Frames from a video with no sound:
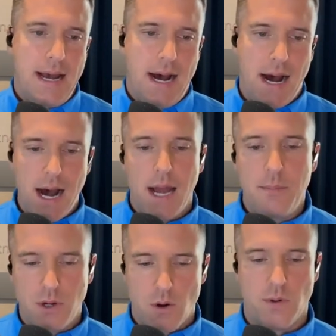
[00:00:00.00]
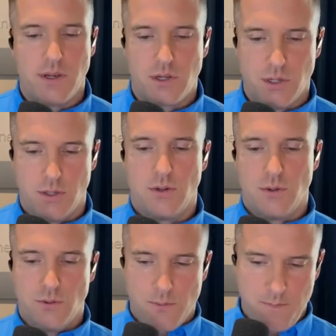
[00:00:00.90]
I'm going to
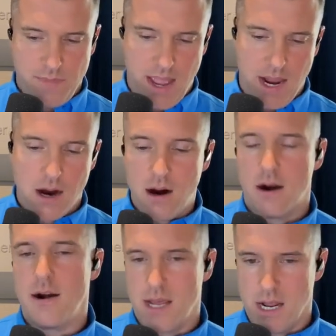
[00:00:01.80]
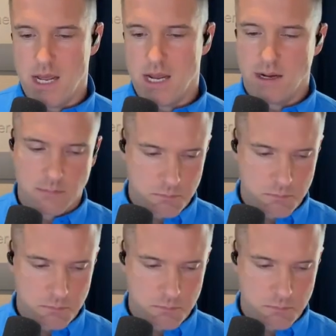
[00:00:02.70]
do a hard-hitting,